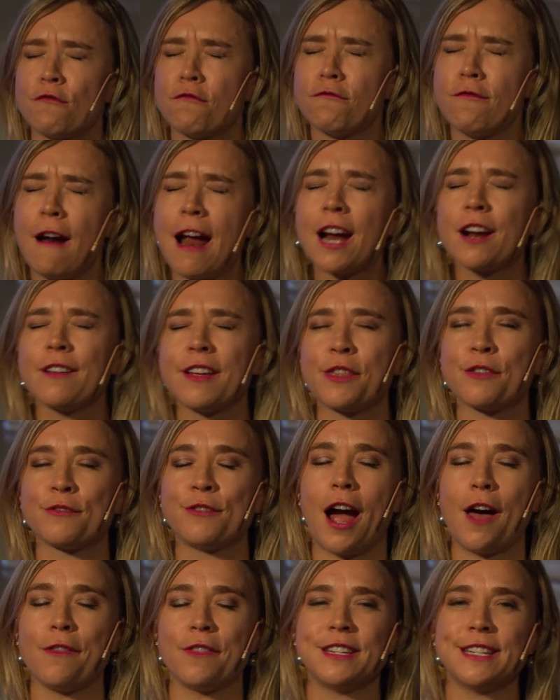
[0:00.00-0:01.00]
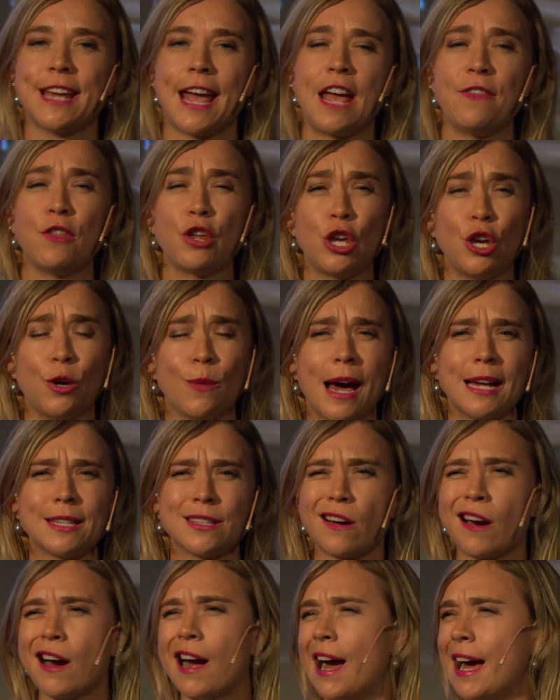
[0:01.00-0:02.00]
regularly throughout the day. In the US,
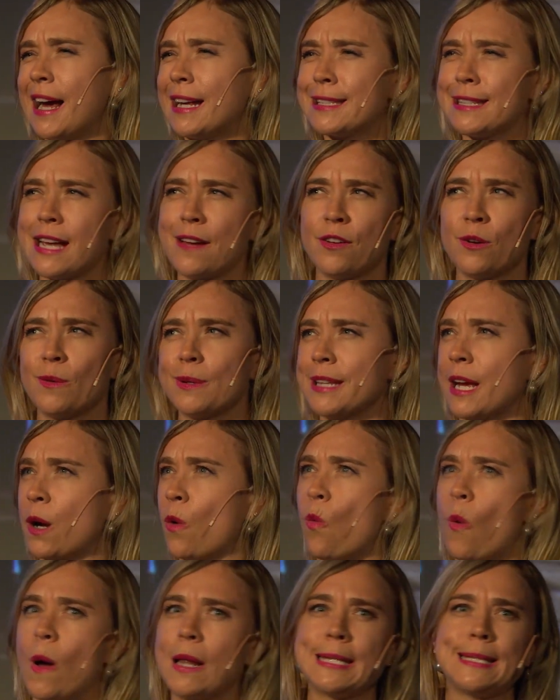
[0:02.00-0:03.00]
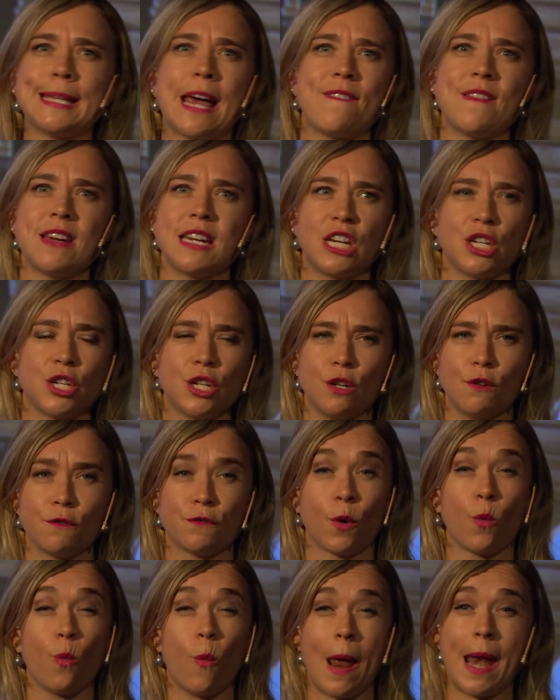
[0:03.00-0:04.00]
our highest level was like 172
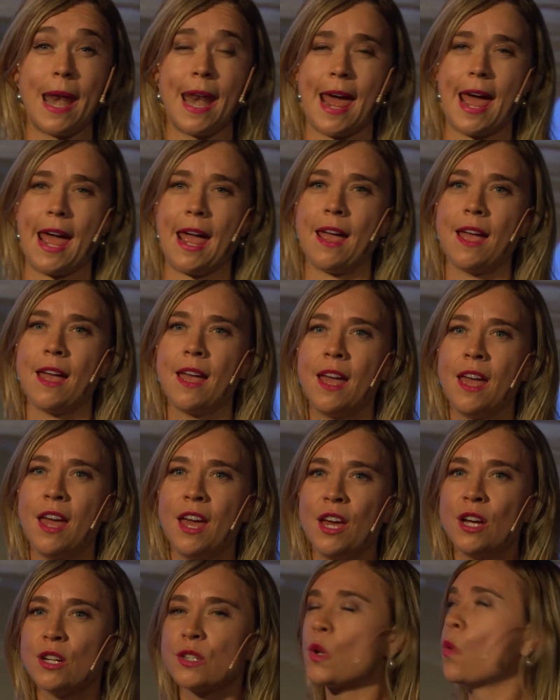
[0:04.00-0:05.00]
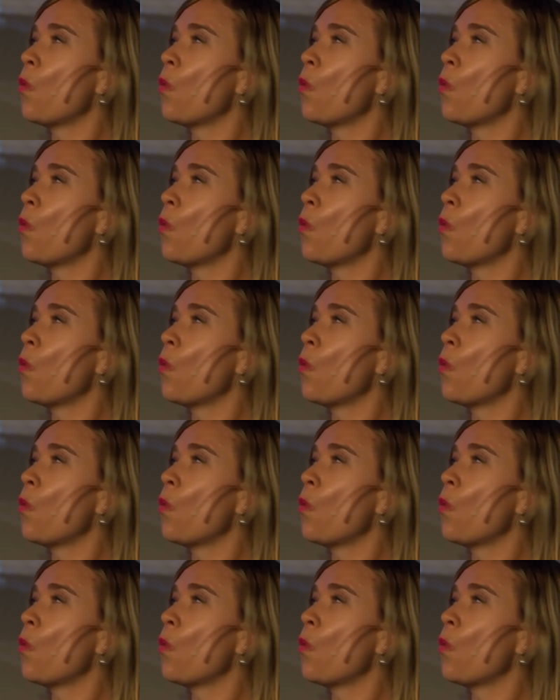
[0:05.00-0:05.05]
for one day. So